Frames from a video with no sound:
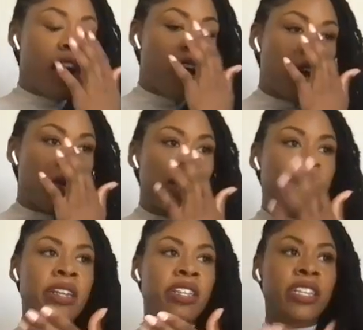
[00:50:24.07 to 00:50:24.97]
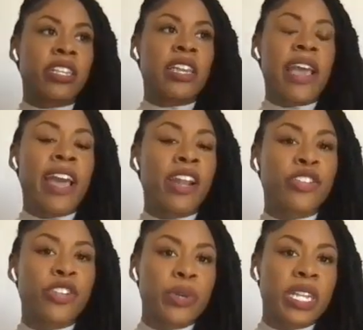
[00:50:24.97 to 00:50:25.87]
And to add
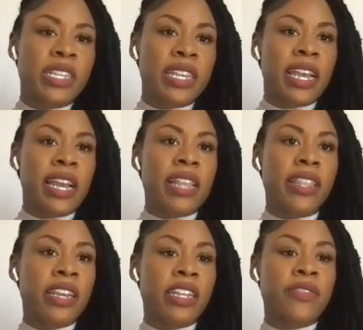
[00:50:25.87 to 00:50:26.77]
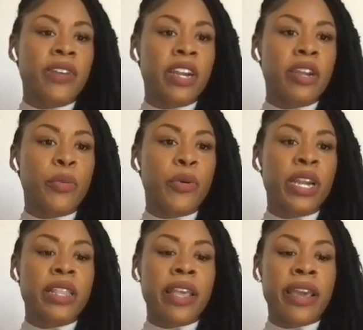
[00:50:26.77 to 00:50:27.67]
on to what he's saying, I think it is very
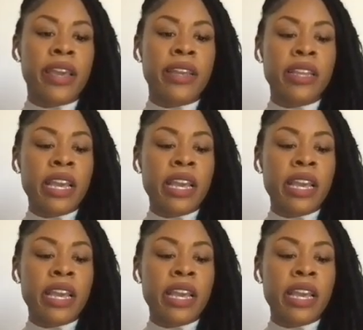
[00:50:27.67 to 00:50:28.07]
important that